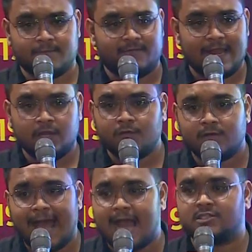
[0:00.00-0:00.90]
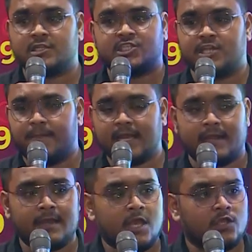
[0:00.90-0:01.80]
while you were actually shipping
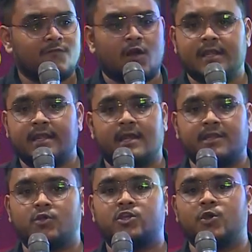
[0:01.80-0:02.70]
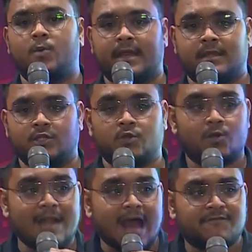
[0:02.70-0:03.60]
it, you've already done your QA. You
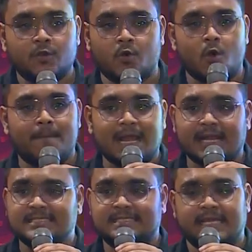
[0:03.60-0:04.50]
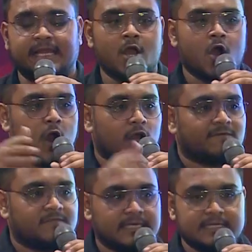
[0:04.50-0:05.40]
don't have to go back and see all
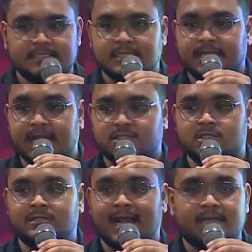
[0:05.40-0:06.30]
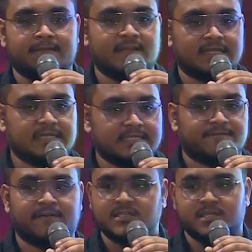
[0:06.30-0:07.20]
of these things that whether these are
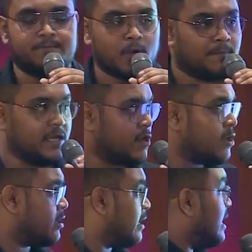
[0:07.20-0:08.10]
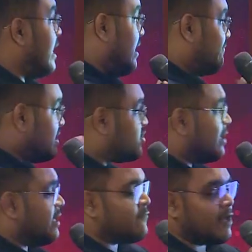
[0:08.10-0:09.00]
functioned properly or not.
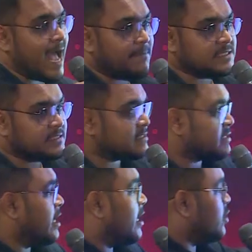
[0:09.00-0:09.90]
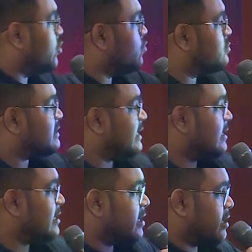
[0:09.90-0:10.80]
Eventually, what happens is you
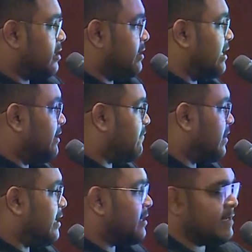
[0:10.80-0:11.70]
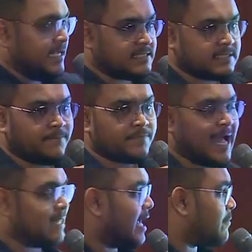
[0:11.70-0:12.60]
see a delivery increase
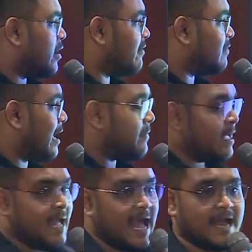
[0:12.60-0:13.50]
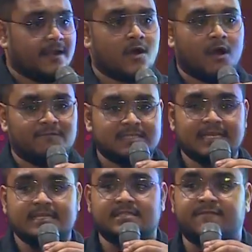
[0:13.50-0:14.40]
at that point of time, and
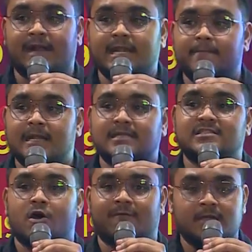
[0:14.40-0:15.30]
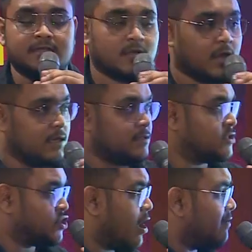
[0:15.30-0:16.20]
obviously these fundamentals are already
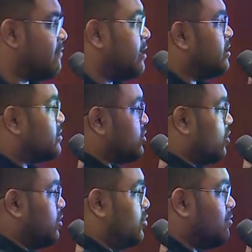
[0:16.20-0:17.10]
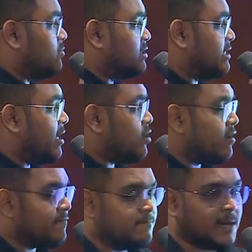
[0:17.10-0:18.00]
solved, so you see a lot
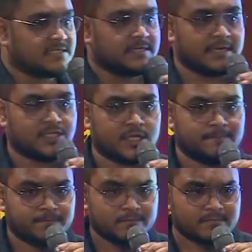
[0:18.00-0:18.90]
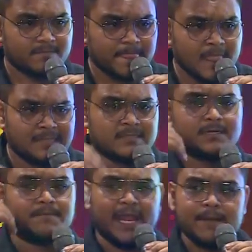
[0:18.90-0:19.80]
of bugs reduction.
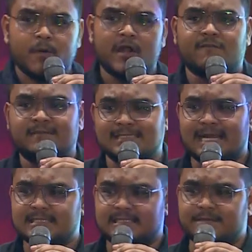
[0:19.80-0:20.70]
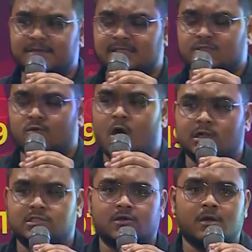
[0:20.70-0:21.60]
The main point of design system is to
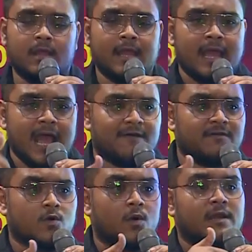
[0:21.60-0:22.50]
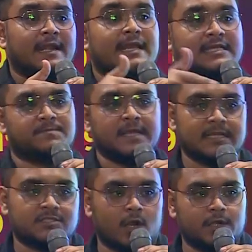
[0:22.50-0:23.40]
also have a coherent
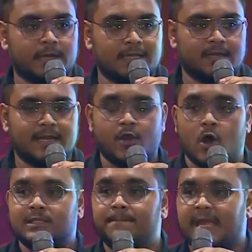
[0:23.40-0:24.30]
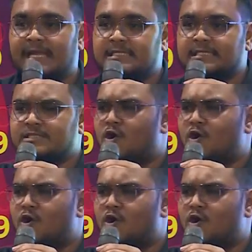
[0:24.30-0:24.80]
experience altogether, right? All the pages,